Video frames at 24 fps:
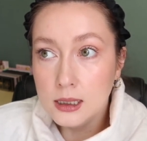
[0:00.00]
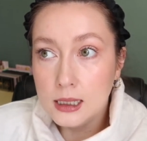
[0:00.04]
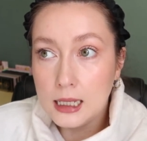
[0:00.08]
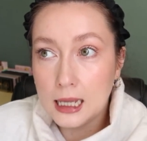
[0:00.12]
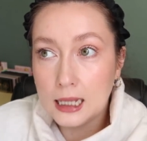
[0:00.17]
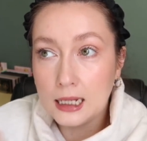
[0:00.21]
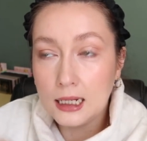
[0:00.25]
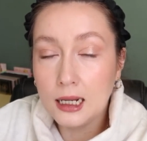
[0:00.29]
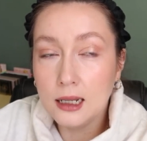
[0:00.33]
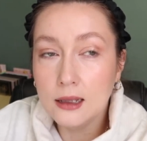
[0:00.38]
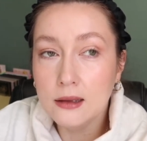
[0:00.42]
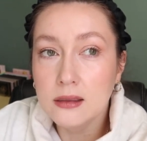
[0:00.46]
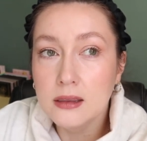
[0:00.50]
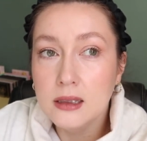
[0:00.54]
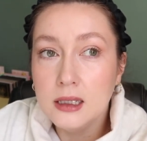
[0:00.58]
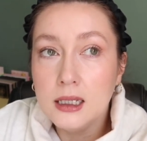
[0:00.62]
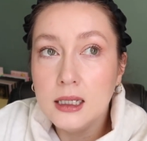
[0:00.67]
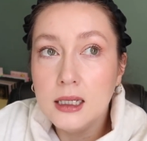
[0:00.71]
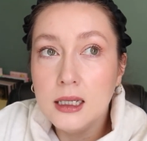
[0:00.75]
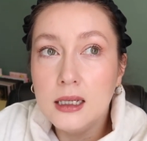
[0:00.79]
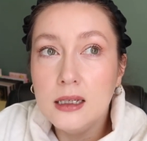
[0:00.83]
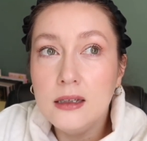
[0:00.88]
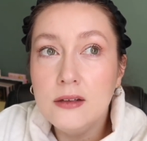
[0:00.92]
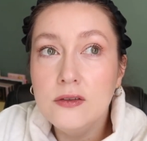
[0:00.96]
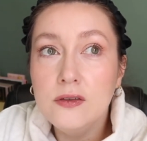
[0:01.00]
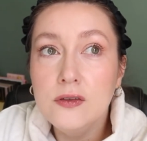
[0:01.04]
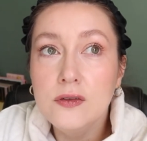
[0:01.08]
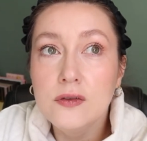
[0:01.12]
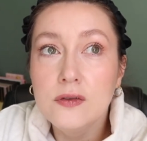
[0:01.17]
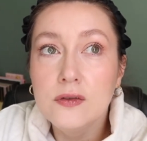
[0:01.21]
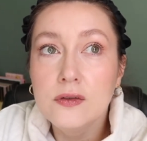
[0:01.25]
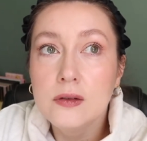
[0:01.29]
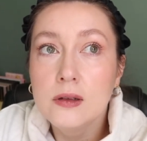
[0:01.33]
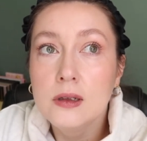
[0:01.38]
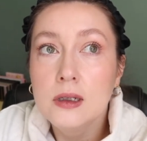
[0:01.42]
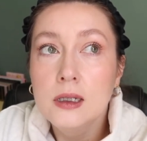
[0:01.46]
And I think
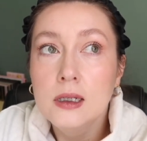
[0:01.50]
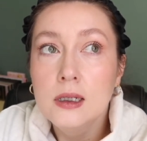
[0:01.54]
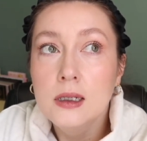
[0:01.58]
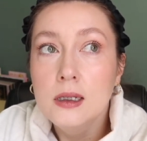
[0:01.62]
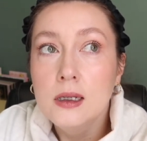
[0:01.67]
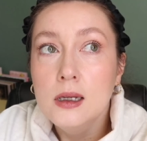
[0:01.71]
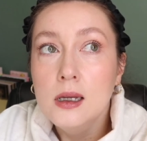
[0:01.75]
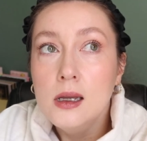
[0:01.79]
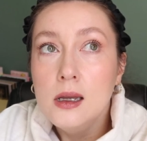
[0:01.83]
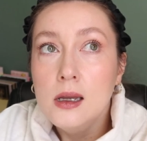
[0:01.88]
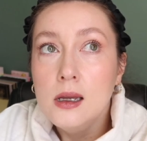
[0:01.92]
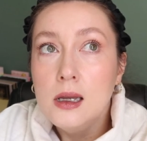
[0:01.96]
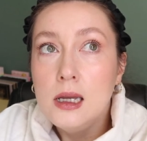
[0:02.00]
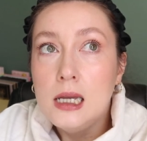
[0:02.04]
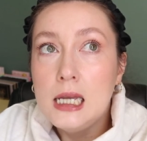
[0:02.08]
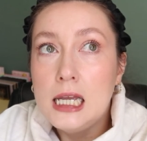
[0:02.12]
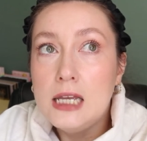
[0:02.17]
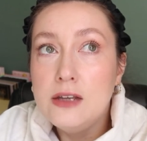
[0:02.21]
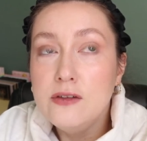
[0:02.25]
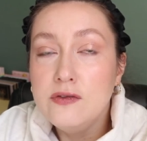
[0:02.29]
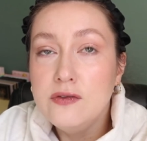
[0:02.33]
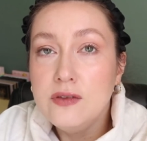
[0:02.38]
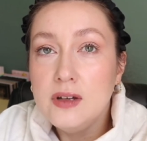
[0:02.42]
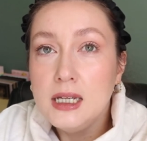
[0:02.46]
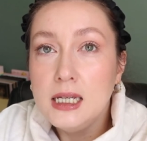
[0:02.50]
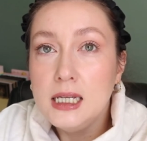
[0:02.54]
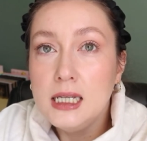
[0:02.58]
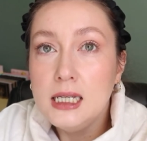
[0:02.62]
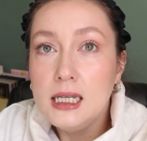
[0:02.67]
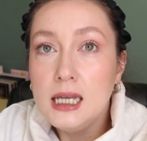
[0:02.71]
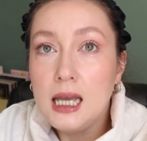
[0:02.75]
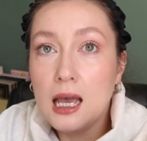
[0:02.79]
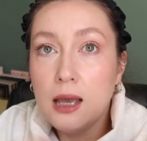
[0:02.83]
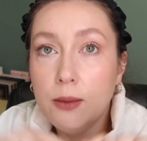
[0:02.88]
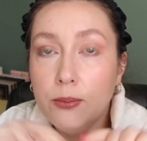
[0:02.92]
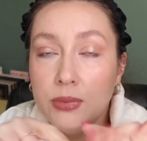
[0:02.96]
if I
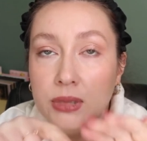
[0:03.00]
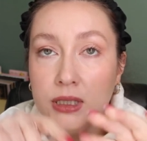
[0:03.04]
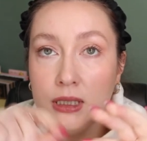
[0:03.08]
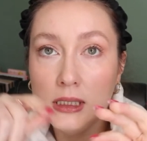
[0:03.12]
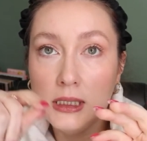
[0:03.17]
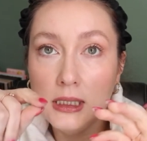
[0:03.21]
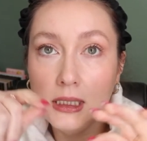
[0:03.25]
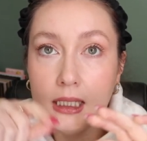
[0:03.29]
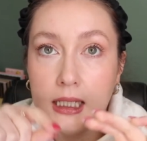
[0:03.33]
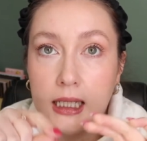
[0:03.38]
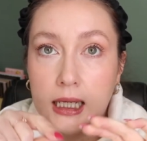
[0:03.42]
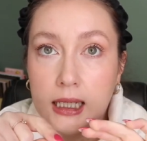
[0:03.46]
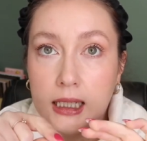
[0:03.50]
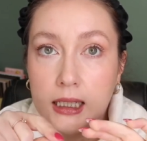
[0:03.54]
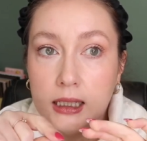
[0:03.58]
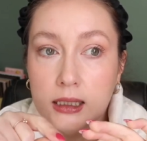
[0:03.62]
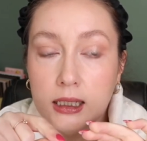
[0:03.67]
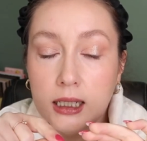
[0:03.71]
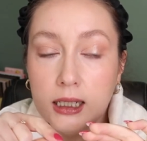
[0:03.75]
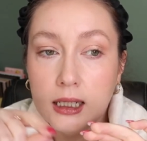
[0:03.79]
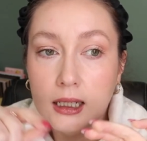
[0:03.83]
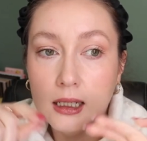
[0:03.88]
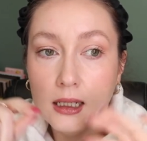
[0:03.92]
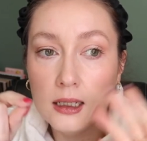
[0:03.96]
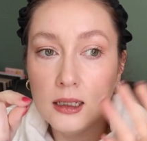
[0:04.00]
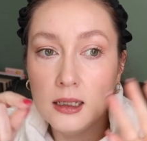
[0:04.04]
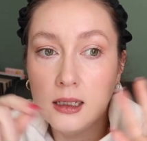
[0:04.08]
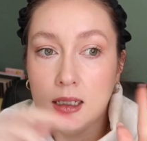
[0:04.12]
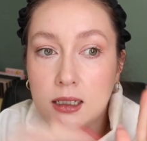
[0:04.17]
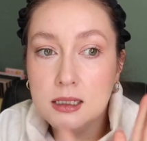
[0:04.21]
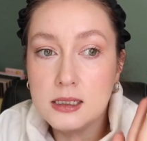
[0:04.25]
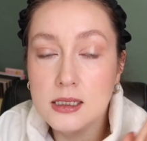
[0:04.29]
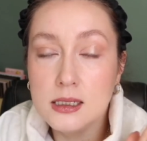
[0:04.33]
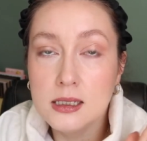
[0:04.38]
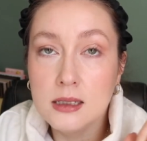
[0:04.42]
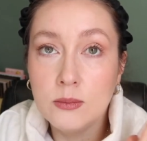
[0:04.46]
happen to get like a
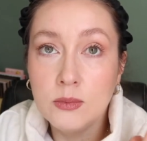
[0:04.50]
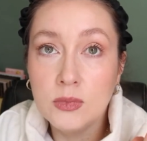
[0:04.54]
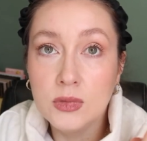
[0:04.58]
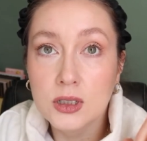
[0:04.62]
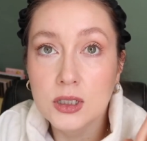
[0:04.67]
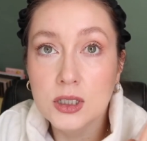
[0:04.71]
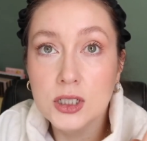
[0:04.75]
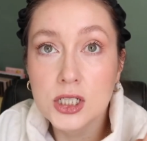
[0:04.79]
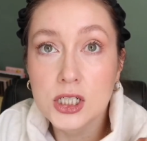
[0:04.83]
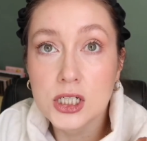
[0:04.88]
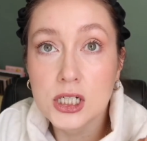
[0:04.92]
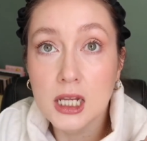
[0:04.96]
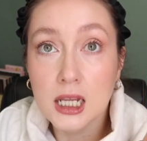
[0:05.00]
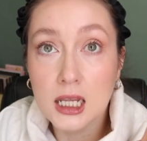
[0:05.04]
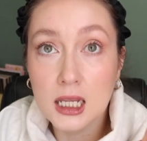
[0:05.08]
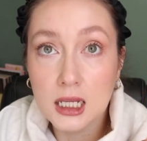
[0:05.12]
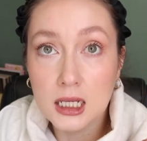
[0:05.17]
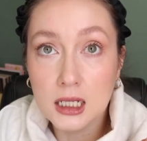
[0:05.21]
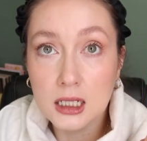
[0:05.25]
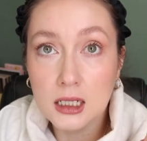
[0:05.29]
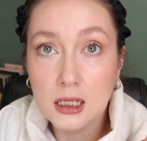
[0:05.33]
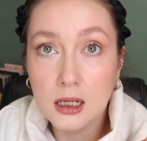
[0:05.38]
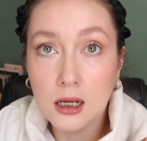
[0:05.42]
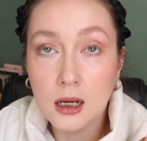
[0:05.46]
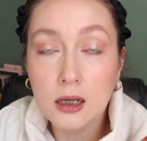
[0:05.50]
similar shade,